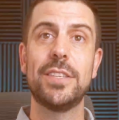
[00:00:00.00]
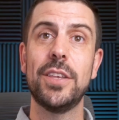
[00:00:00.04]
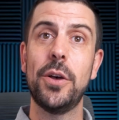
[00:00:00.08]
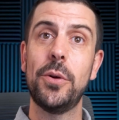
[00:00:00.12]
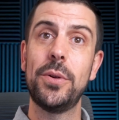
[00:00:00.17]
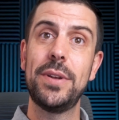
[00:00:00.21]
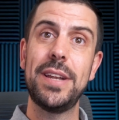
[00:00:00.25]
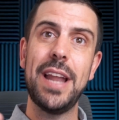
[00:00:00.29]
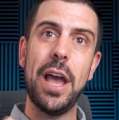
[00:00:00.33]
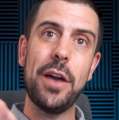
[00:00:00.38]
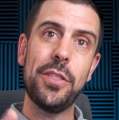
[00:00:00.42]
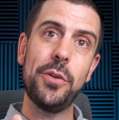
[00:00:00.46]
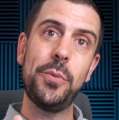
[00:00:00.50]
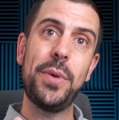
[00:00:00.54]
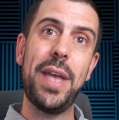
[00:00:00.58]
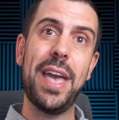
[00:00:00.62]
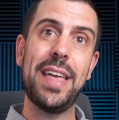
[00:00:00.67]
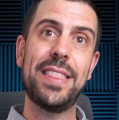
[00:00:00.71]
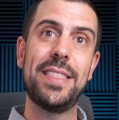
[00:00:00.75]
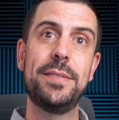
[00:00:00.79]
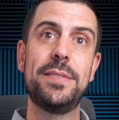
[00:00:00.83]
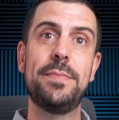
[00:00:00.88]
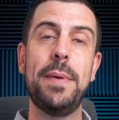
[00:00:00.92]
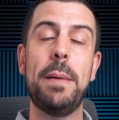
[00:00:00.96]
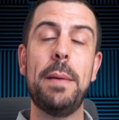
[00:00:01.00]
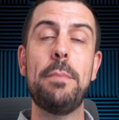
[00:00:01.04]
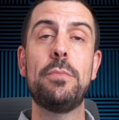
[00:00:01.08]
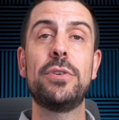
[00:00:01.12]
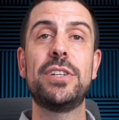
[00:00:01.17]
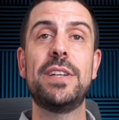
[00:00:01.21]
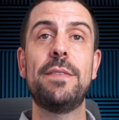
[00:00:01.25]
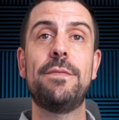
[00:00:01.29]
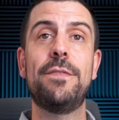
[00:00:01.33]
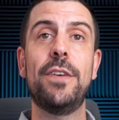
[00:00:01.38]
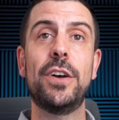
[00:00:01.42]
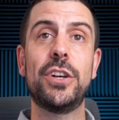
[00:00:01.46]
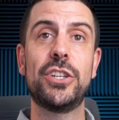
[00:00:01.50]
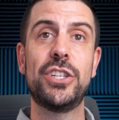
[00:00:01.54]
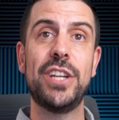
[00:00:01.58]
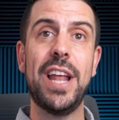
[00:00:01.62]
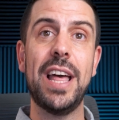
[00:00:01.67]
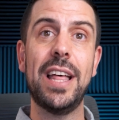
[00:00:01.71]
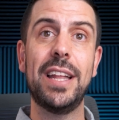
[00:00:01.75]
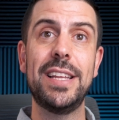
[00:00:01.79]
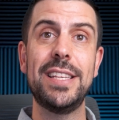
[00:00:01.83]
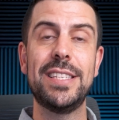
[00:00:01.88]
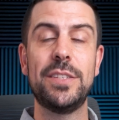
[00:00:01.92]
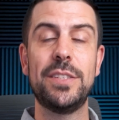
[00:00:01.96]
so now that we had these membership
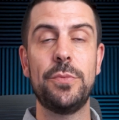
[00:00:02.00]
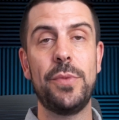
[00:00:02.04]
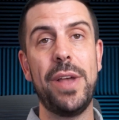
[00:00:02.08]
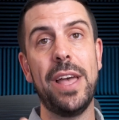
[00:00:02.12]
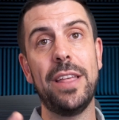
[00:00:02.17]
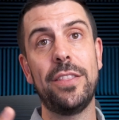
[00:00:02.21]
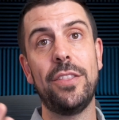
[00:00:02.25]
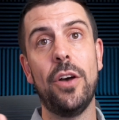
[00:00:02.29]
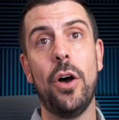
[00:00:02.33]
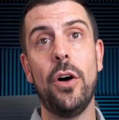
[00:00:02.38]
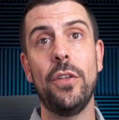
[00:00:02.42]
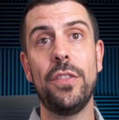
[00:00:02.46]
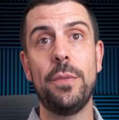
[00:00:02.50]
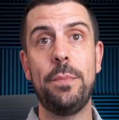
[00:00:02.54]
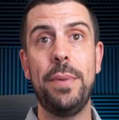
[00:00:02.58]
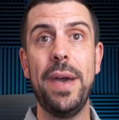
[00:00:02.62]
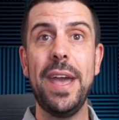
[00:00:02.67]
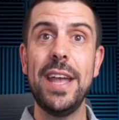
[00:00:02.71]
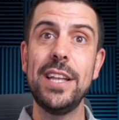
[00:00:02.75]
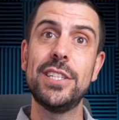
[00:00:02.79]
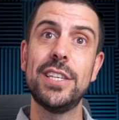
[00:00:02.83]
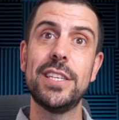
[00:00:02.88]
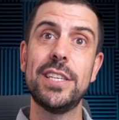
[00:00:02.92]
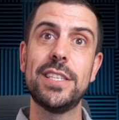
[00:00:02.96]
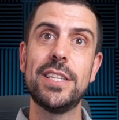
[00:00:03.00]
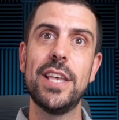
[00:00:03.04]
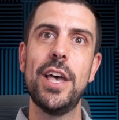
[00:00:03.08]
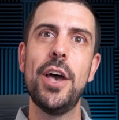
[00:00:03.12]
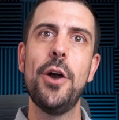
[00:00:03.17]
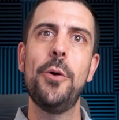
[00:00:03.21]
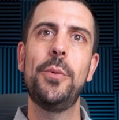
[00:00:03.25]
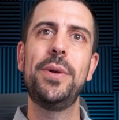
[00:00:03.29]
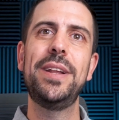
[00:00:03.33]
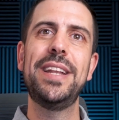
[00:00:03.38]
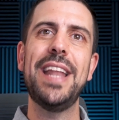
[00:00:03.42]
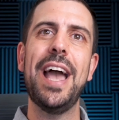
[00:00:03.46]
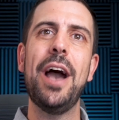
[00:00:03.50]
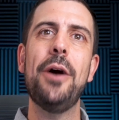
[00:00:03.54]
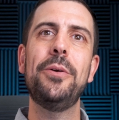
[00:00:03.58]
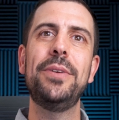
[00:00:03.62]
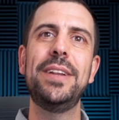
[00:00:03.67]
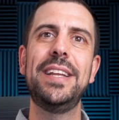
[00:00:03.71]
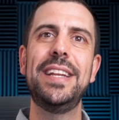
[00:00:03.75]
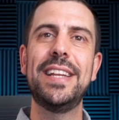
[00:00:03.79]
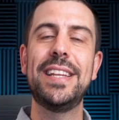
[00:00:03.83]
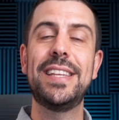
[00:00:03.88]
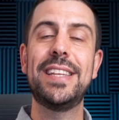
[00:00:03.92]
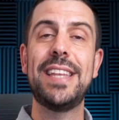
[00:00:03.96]
functionalities and we had all the pages, we now
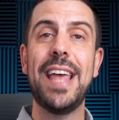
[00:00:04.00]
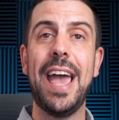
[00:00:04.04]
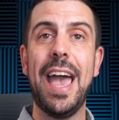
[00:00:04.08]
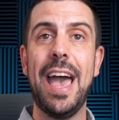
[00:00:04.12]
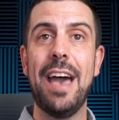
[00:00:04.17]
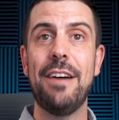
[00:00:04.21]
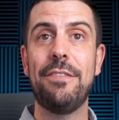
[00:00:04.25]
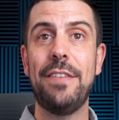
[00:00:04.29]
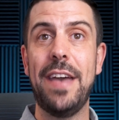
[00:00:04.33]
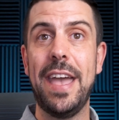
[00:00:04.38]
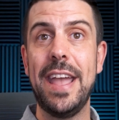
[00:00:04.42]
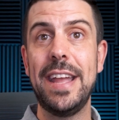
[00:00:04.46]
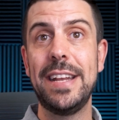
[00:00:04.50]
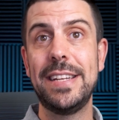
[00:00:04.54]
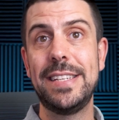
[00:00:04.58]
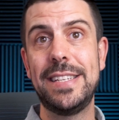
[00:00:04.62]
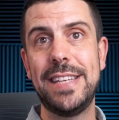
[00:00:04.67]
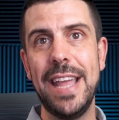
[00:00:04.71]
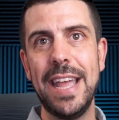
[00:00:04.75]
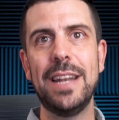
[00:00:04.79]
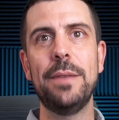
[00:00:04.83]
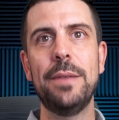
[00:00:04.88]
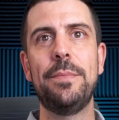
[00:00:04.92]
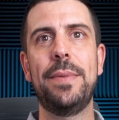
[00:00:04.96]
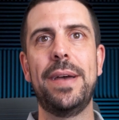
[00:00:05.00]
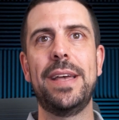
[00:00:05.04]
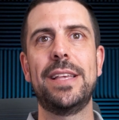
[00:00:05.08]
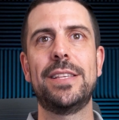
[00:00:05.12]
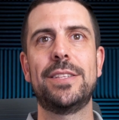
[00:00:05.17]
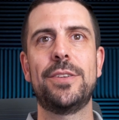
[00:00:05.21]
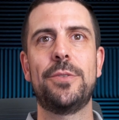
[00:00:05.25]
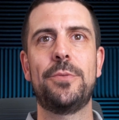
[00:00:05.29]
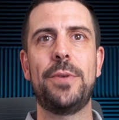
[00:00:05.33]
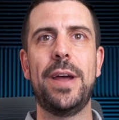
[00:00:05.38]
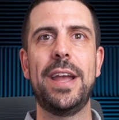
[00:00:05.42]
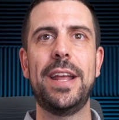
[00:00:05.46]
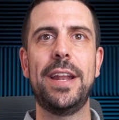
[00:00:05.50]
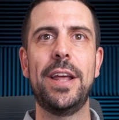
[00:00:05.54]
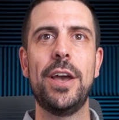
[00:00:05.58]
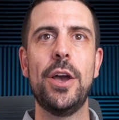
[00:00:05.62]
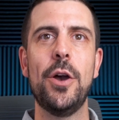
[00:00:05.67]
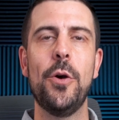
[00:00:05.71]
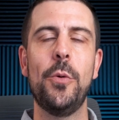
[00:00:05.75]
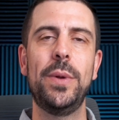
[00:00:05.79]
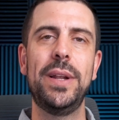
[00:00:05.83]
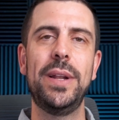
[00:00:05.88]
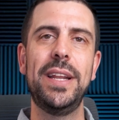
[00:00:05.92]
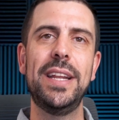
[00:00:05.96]
needed to have a database, right?
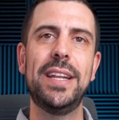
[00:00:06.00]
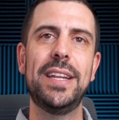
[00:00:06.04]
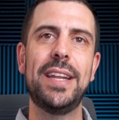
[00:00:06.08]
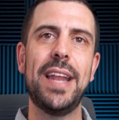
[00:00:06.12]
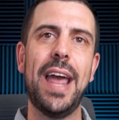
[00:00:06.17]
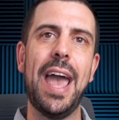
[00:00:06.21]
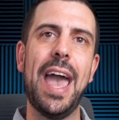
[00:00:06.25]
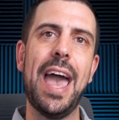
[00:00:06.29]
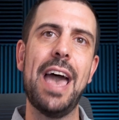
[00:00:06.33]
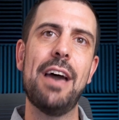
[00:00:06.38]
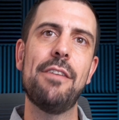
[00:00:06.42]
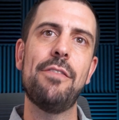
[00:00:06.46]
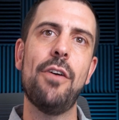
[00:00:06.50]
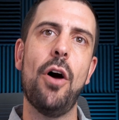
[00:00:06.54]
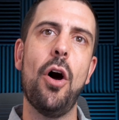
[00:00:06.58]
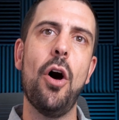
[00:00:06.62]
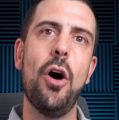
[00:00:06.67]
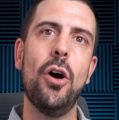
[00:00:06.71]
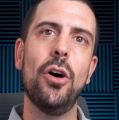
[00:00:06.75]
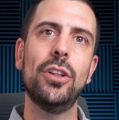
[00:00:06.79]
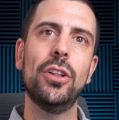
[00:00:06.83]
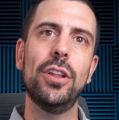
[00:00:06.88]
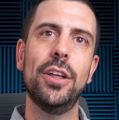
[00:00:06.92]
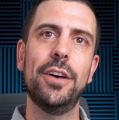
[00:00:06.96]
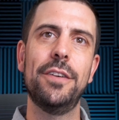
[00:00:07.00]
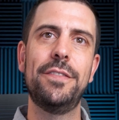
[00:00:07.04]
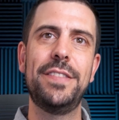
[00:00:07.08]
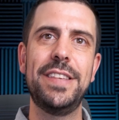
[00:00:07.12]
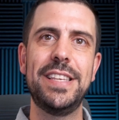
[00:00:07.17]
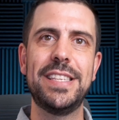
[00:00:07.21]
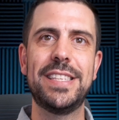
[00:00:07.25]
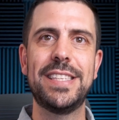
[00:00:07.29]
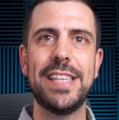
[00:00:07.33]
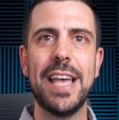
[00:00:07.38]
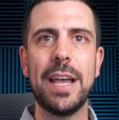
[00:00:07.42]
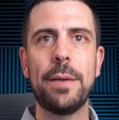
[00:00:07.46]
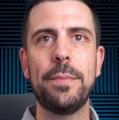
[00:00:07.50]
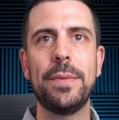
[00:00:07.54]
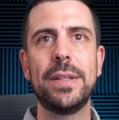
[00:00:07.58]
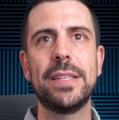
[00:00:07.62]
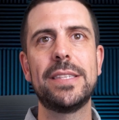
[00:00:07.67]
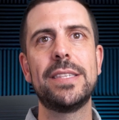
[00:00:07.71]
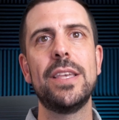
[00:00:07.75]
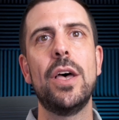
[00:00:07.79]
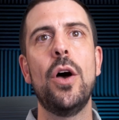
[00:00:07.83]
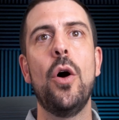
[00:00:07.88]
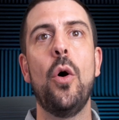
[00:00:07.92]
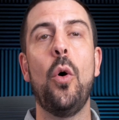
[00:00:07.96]
We needed to have all of these
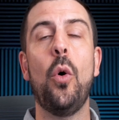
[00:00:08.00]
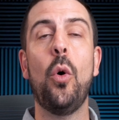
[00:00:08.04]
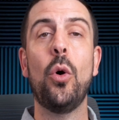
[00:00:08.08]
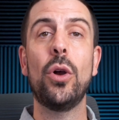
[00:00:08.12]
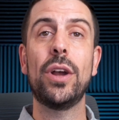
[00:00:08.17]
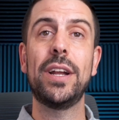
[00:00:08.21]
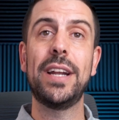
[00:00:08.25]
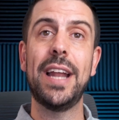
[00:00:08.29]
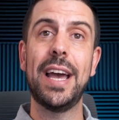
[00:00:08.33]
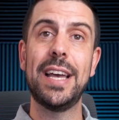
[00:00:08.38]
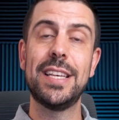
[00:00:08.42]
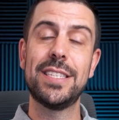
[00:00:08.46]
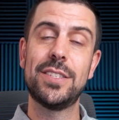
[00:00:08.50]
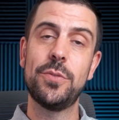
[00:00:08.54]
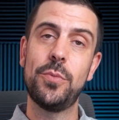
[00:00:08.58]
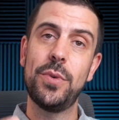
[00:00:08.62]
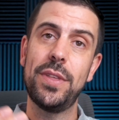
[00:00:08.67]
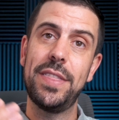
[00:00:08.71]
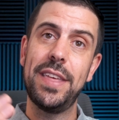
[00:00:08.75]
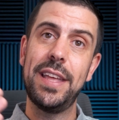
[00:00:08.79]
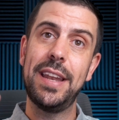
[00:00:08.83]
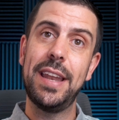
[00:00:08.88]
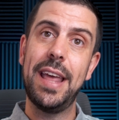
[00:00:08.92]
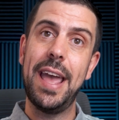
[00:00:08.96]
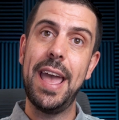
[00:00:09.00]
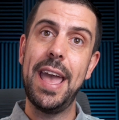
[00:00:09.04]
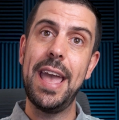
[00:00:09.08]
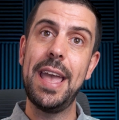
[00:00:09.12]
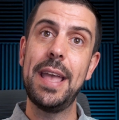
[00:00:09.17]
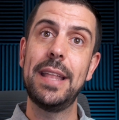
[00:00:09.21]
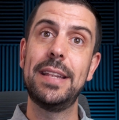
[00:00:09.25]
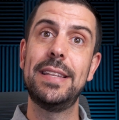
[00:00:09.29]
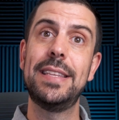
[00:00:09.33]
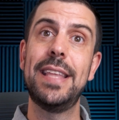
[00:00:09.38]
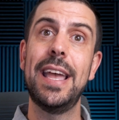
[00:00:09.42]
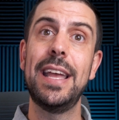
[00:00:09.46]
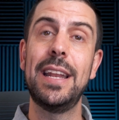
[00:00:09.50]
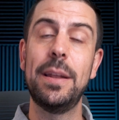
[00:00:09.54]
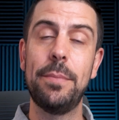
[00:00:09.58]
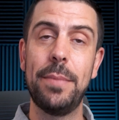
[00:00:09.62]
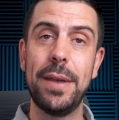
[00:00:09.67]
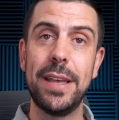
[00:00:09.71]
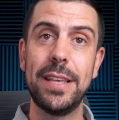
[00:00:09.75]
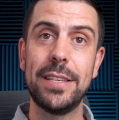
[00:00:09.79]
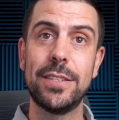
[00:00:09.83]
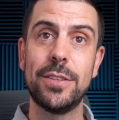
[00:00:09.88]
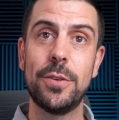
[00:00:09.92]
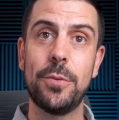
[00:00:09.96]
segments organized within a
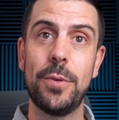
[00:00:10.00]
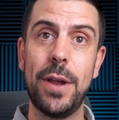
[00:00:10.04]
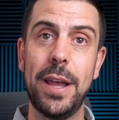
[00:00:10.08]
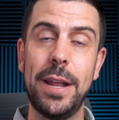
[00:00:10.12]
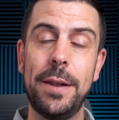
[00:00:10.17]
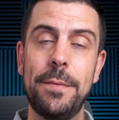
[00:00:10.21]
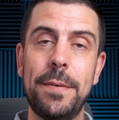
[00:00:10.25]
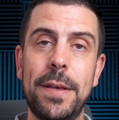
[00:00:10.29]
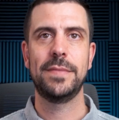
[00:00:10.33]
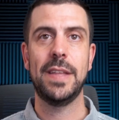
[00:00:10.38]
database, right?